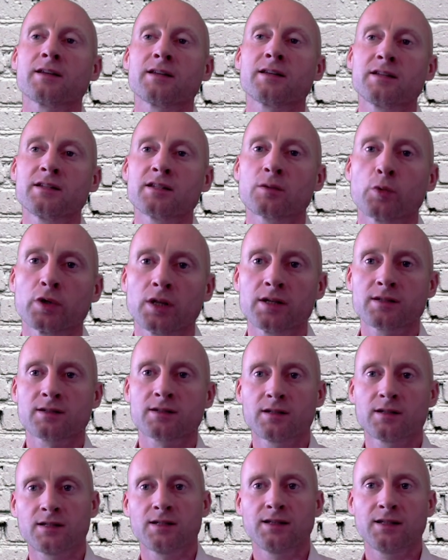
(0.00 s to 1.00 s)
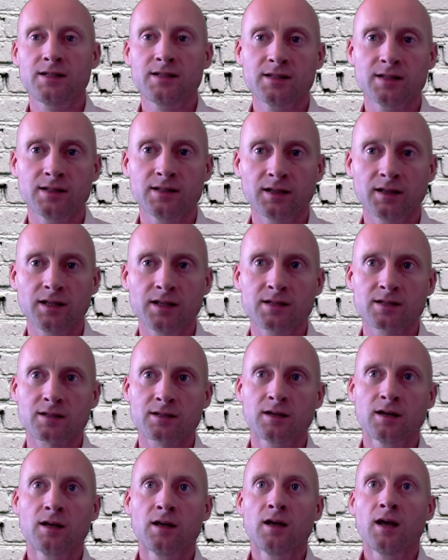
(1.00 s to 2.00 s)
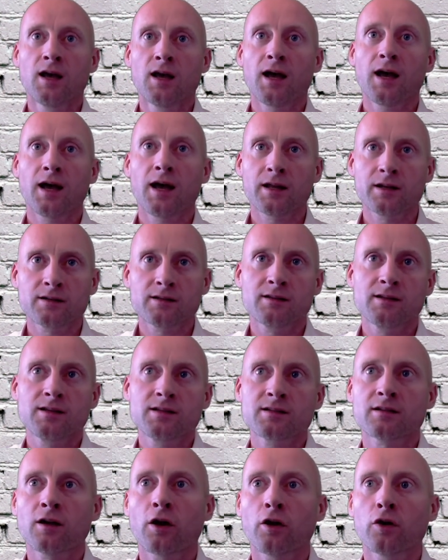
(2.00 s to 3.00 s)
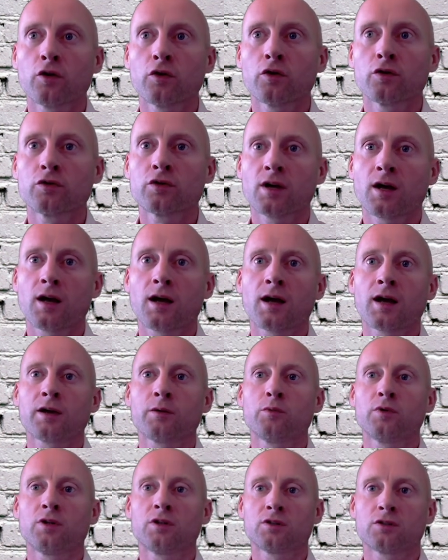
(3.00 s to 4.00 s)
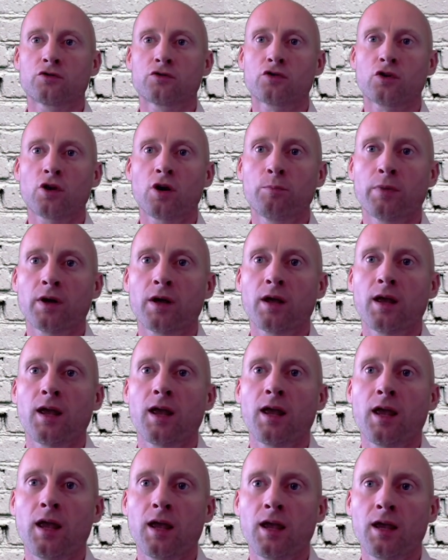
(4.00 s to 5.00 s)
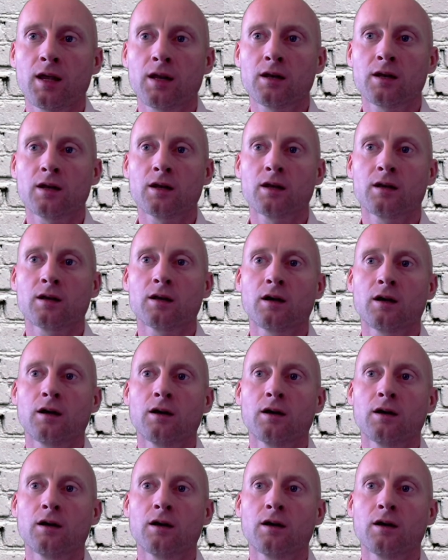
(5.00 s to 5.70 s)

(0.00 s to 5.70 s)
adding to a list and deleting the list. And this code I will drop in